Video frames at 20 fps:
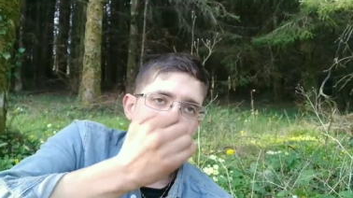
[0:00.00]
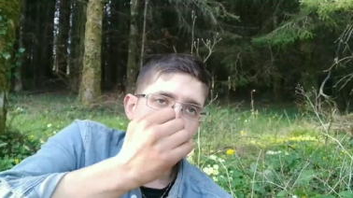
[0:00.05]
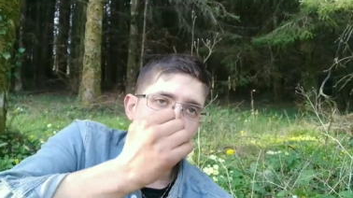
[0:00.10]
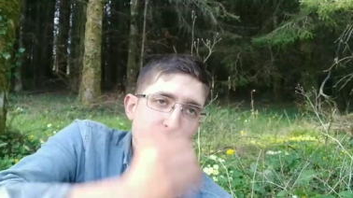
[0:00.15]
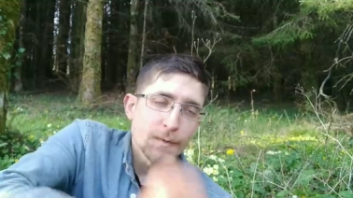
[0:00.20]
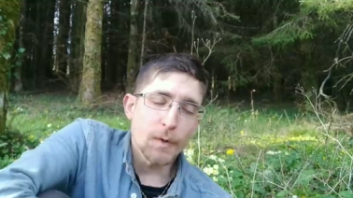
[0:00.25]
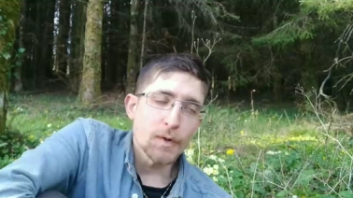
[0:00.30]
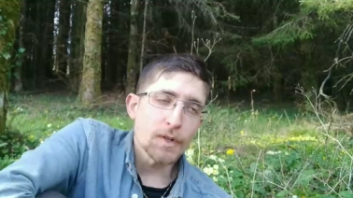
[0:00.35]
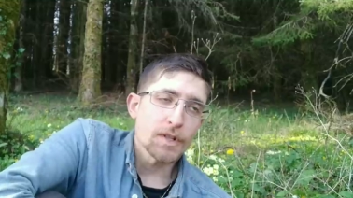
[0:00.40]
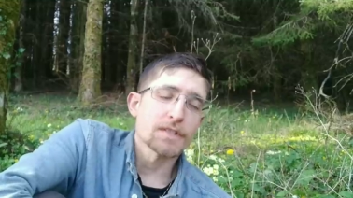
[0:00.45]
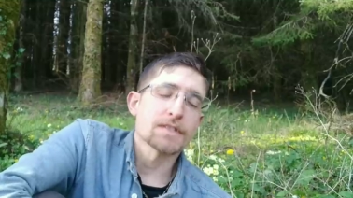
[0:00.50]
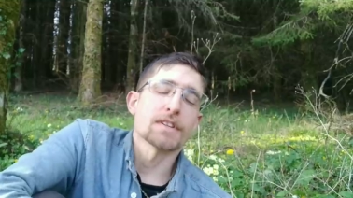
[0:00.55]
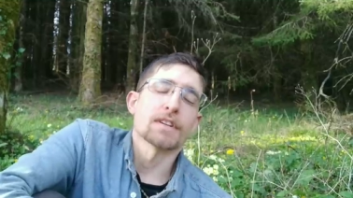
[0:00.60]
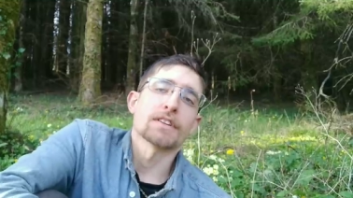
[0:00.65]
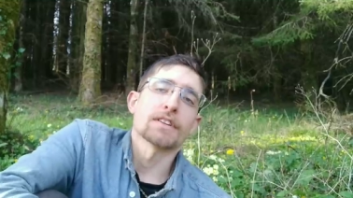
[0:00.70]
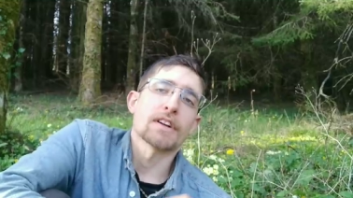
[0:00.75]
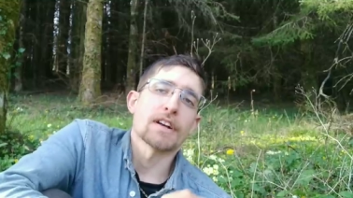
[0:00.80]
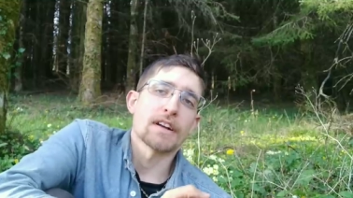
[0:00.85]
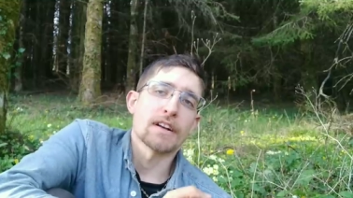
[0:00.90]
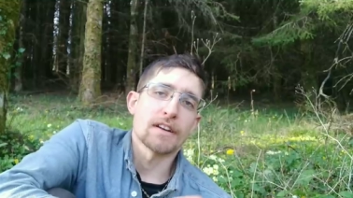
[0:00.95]
focus on
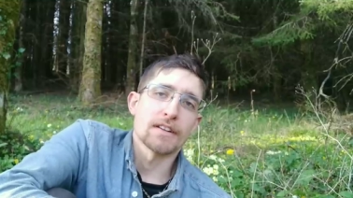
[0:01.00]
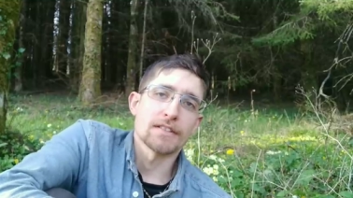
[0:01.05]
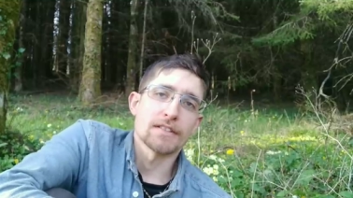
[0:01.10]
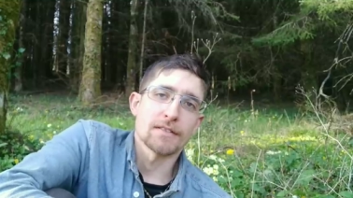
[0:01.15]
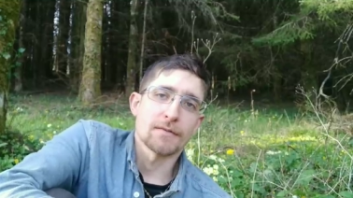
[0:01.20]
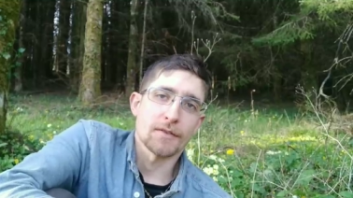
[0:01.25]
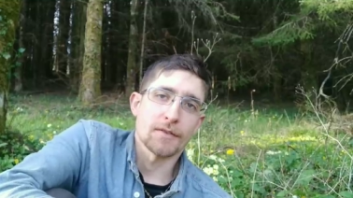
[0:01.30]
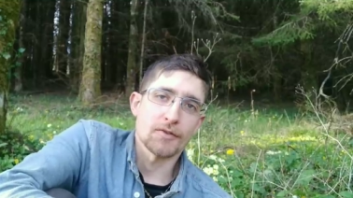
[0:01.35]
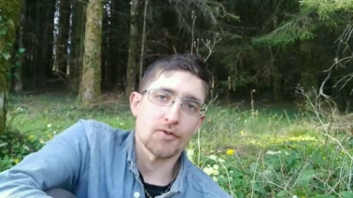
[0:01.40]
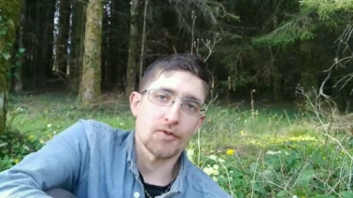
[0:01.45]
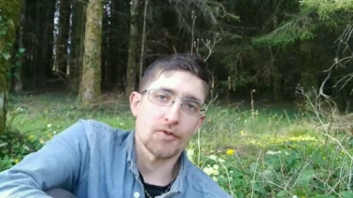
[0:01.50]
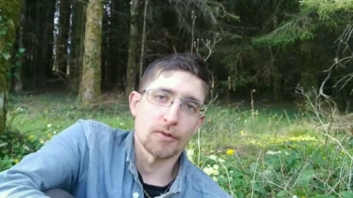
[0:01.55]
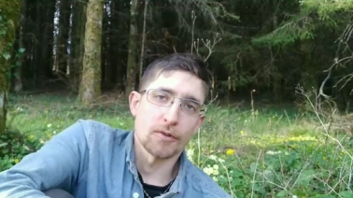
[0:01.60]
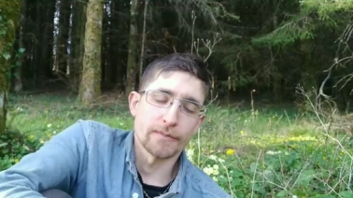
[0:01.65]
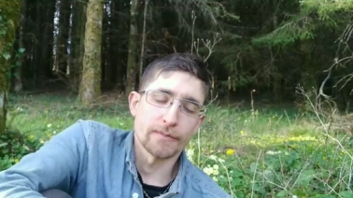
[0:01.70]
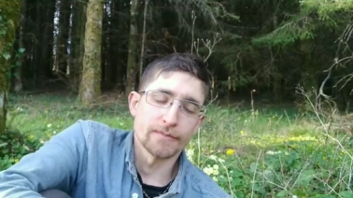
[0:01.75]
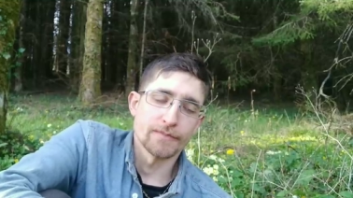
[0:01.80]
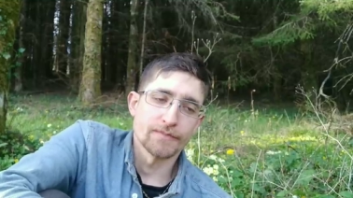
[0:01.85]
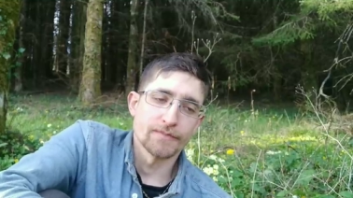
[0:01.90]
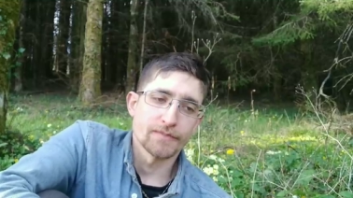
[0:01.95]
your areas of control.
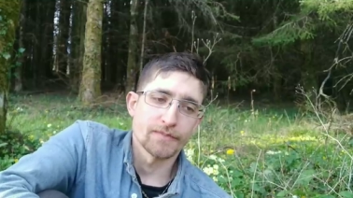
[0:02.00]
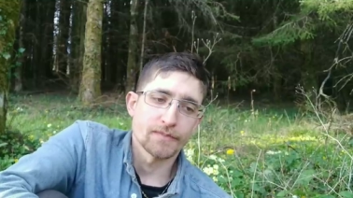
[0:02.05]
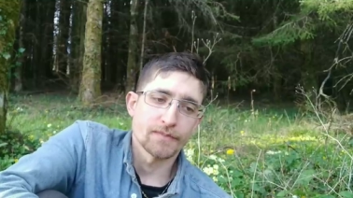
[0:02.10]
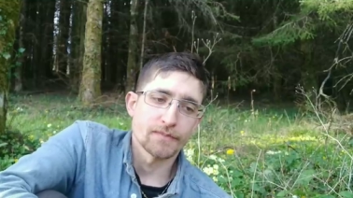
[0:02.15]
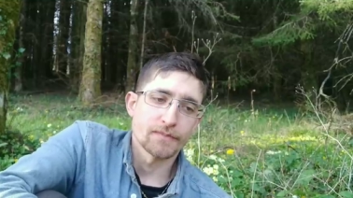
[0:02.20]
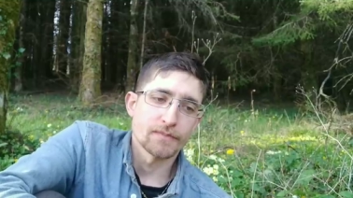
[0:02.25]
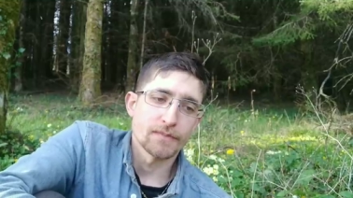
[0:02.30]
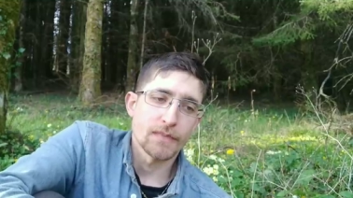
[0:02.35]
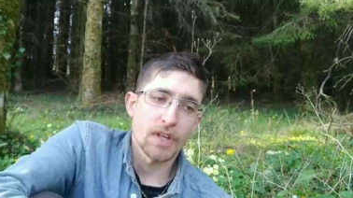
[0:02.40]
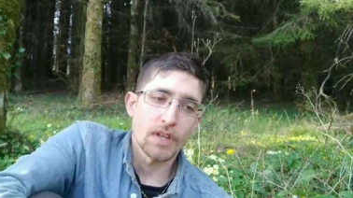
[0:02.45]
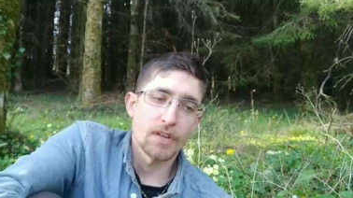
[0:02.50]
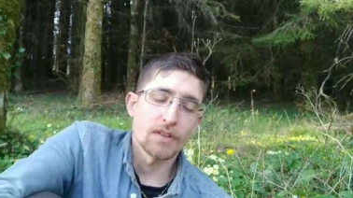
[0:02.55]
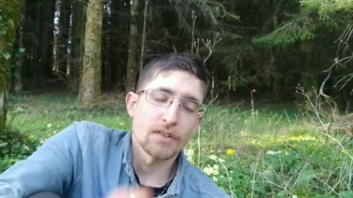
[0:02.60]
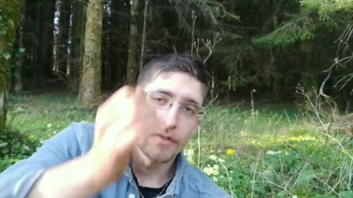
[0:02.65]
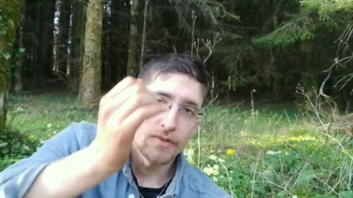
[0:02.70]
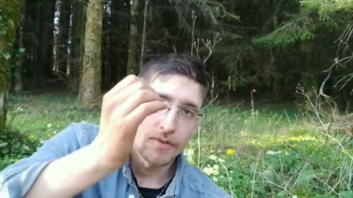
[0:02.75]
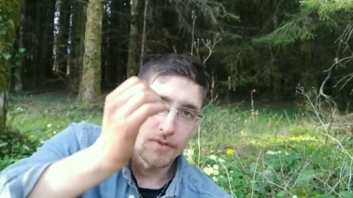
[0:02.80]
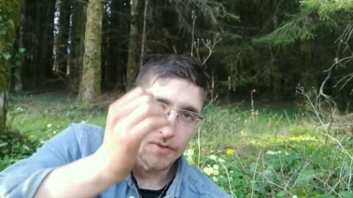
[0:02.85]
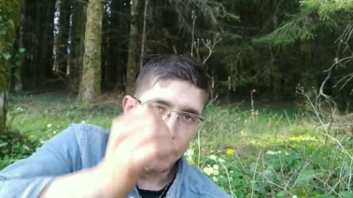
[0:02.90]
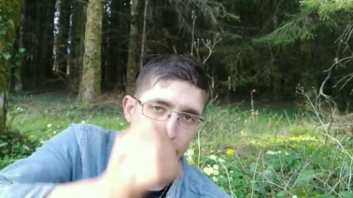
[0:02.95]

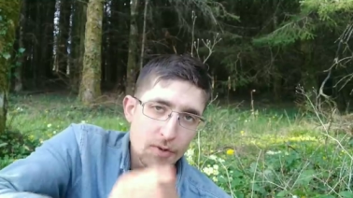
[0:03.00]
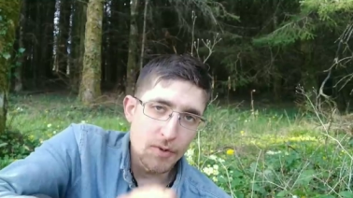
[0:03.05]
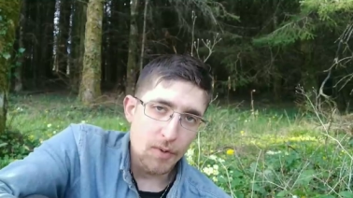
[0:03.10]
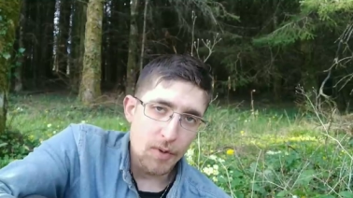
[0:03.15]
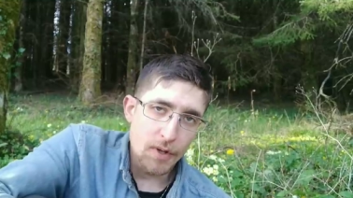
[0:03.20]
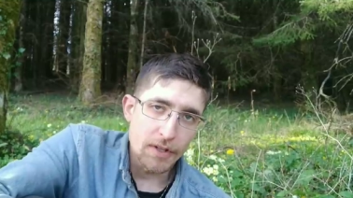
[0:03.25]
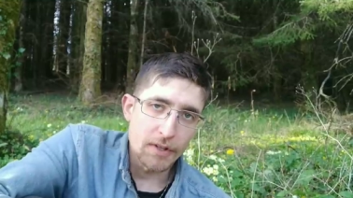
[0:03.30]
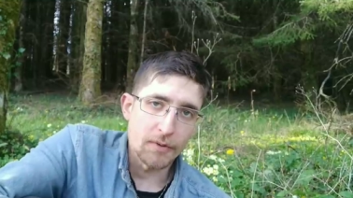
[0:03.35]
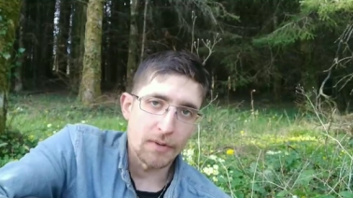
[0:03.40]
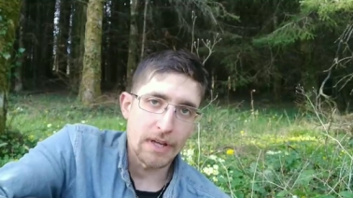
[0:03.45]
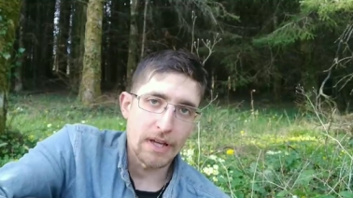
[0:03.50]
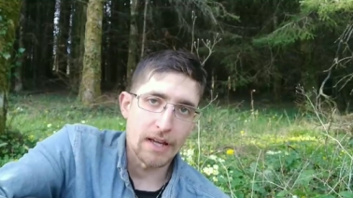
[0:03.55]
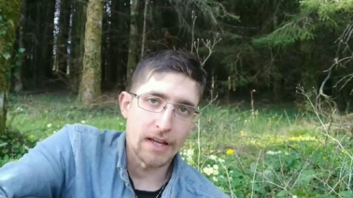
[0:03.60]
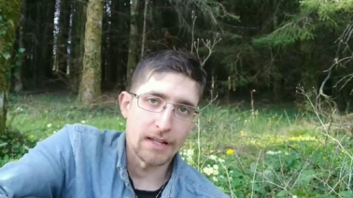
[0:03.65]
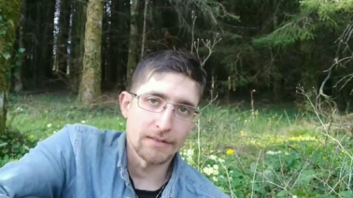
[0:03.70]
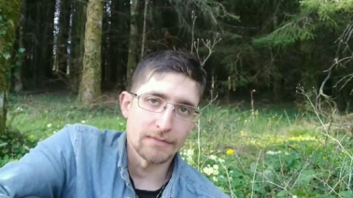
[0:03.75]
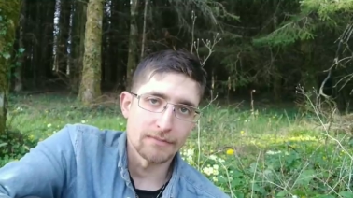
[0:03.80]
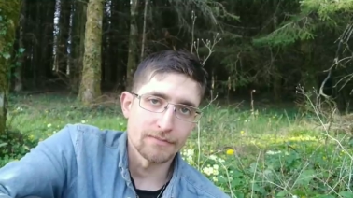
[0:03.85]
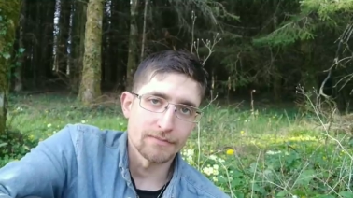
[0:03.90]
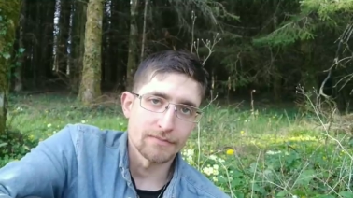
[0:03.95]
Do what you can.